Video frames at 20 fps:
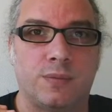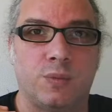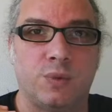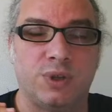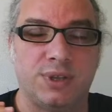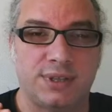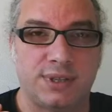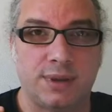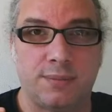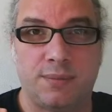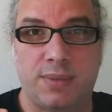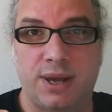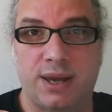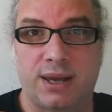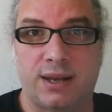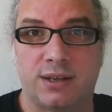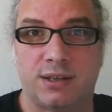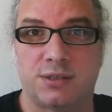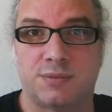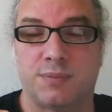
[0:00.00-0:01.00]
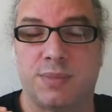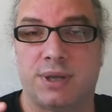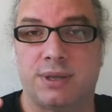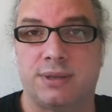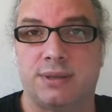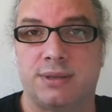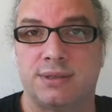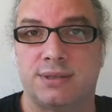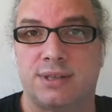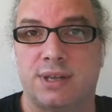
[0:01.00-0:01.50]
with the same mechanism, but
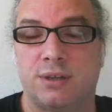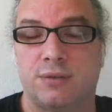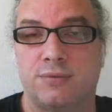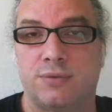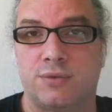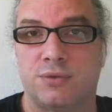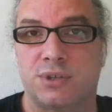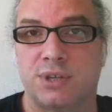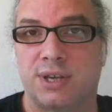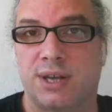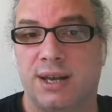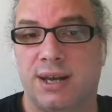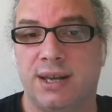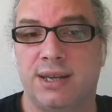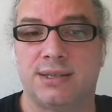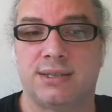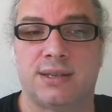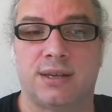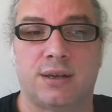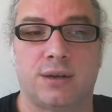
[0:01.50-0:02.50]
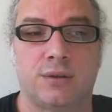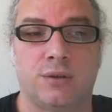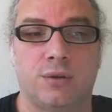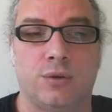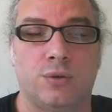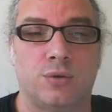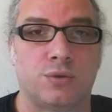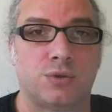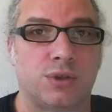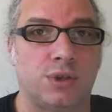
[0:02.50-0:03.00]
instead of using a laser, you
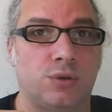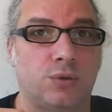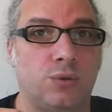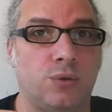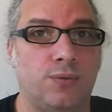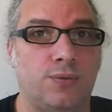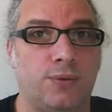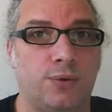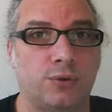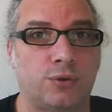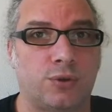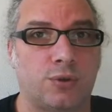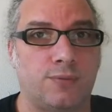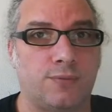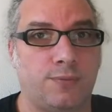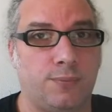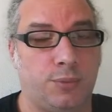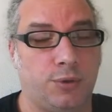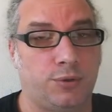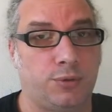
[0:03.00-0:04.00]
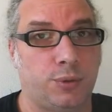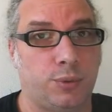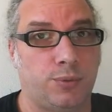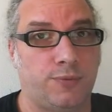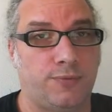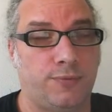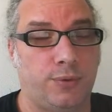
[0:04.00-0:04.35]
use a two photon, photo,